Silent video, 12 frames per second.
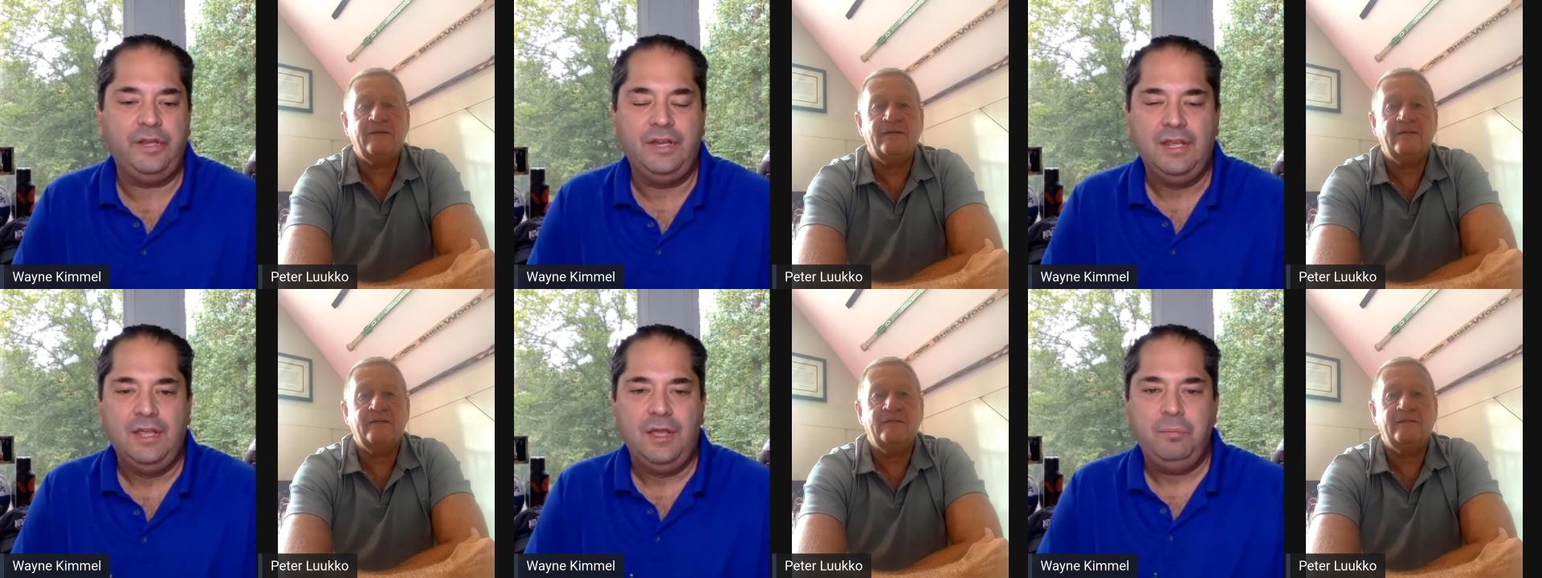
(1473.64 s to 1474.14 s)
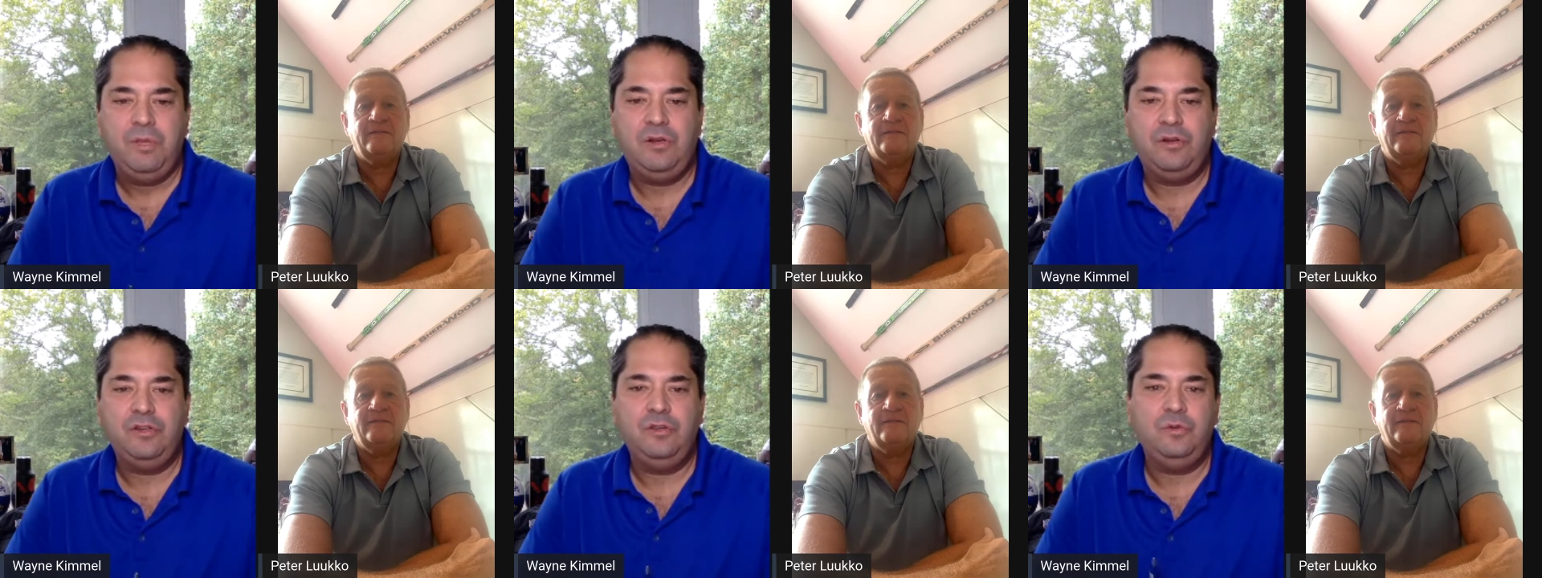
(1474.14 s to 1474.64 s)
Speaker 1: And
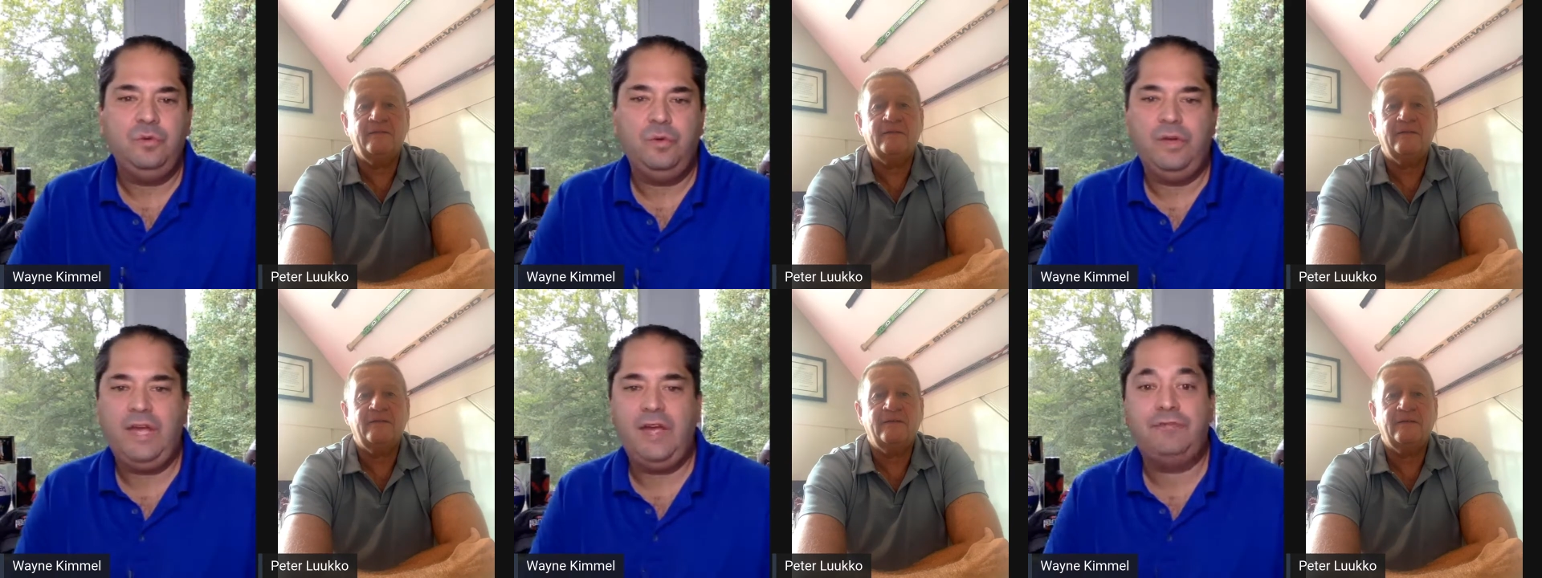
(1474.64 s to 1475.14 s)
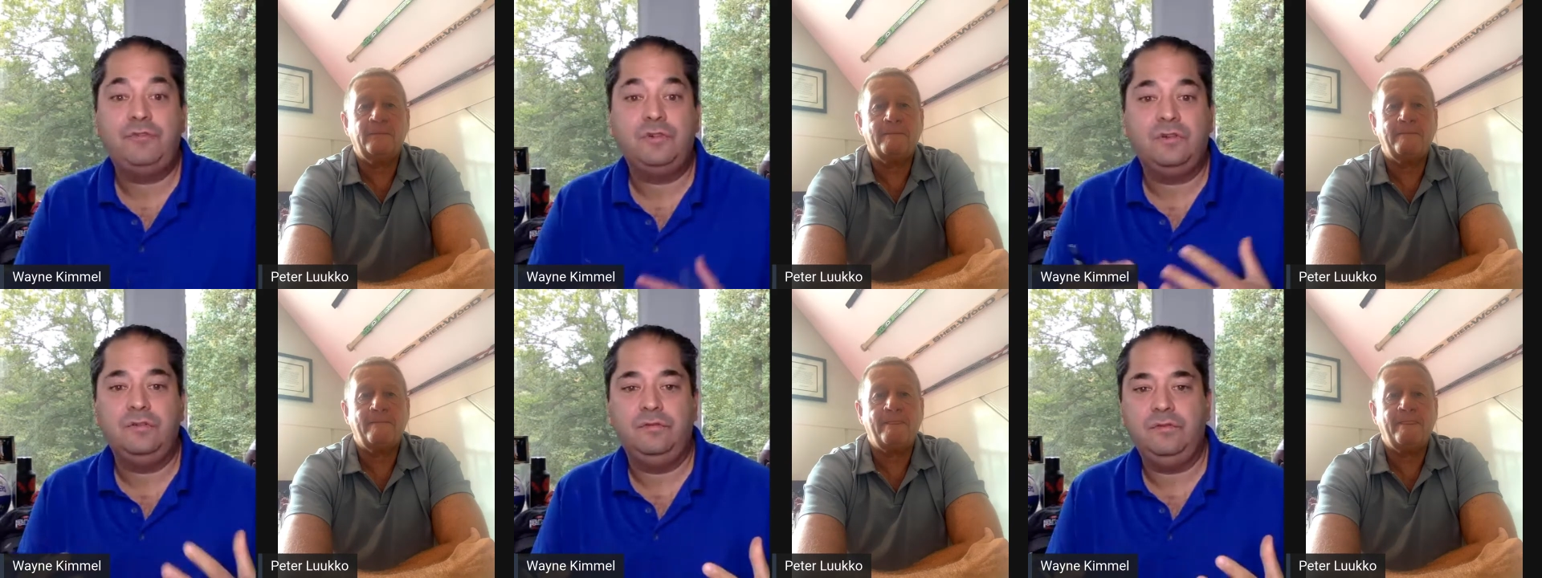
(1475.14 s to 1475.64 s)
Peter, you
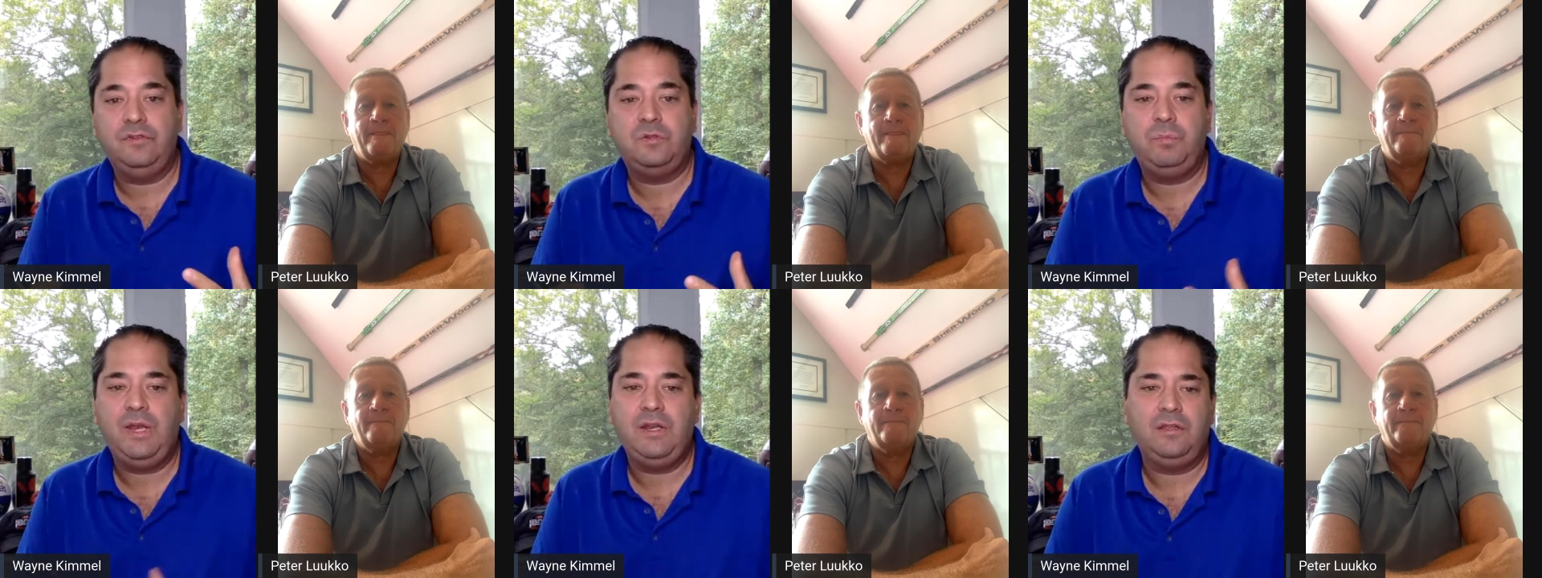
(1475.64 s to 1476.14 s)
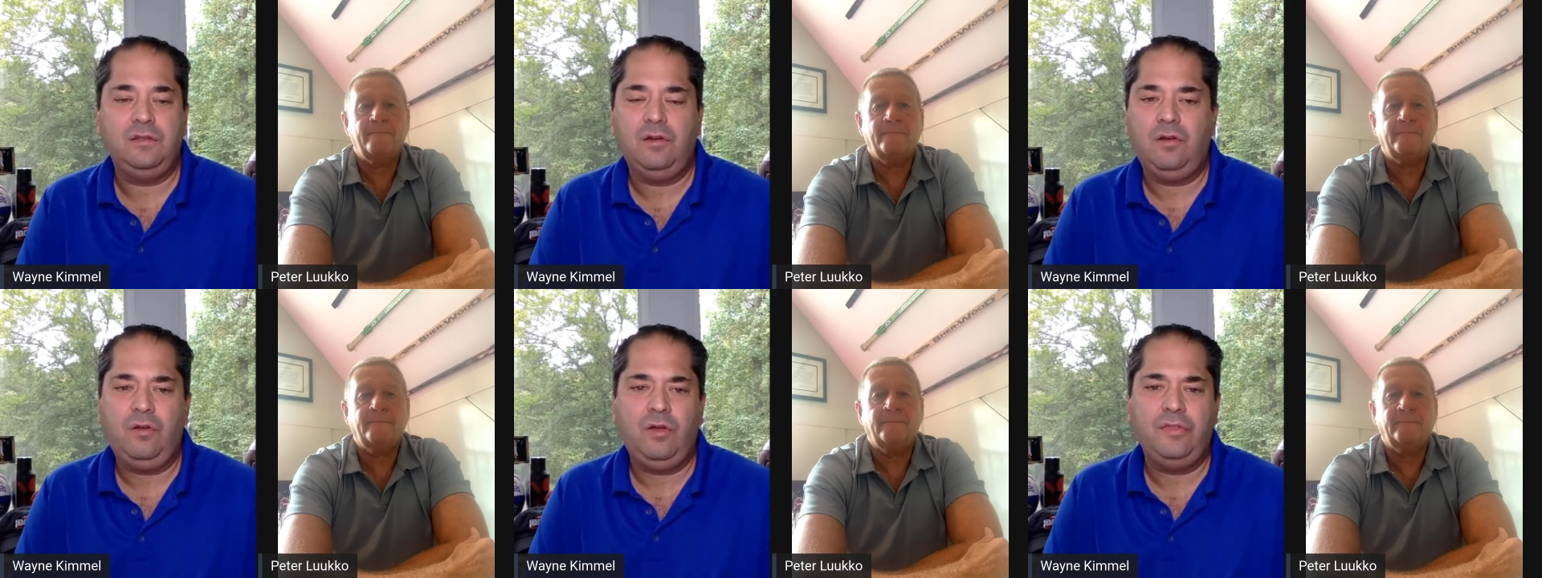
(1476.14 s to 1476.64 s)
after spending
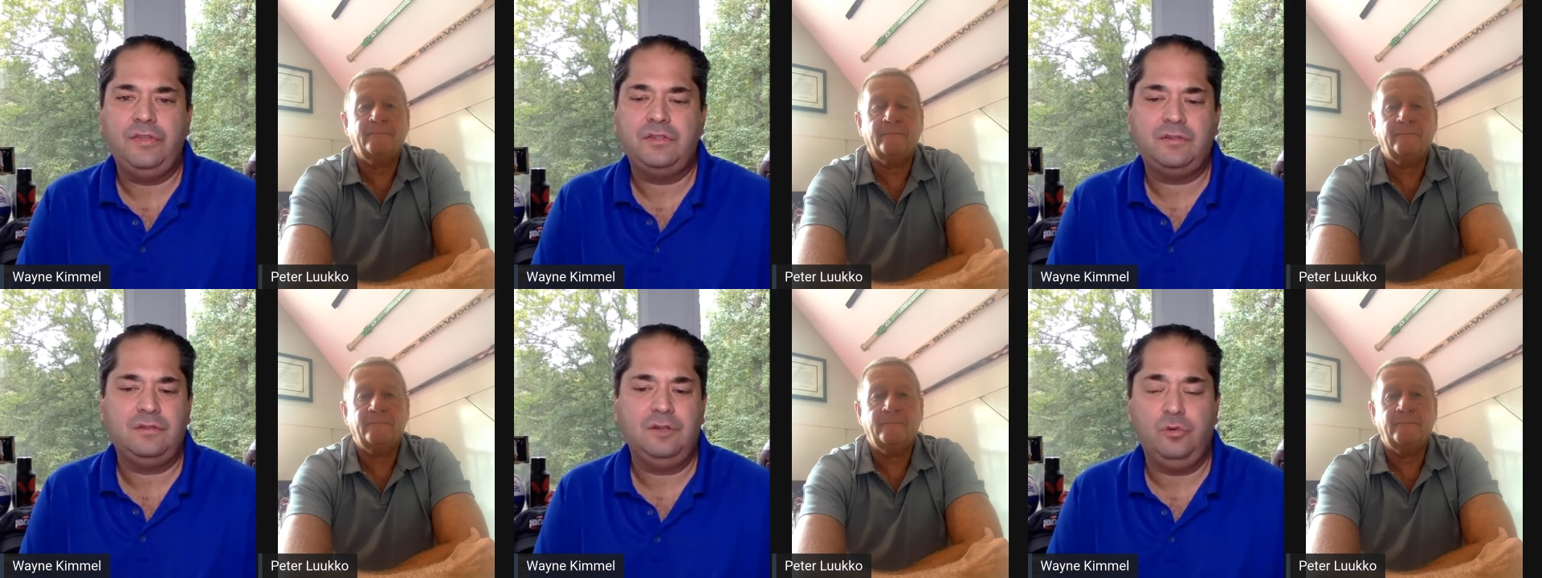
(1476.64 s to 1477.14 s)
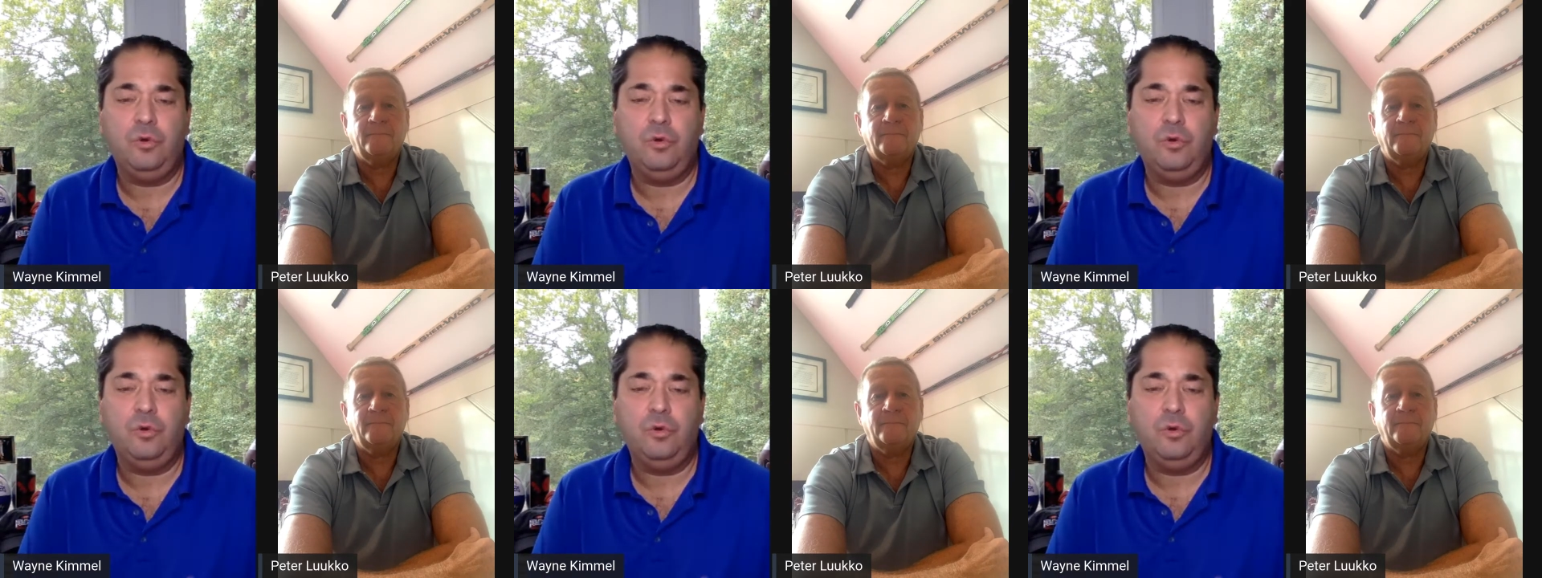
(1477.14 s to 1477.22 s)
all this you know,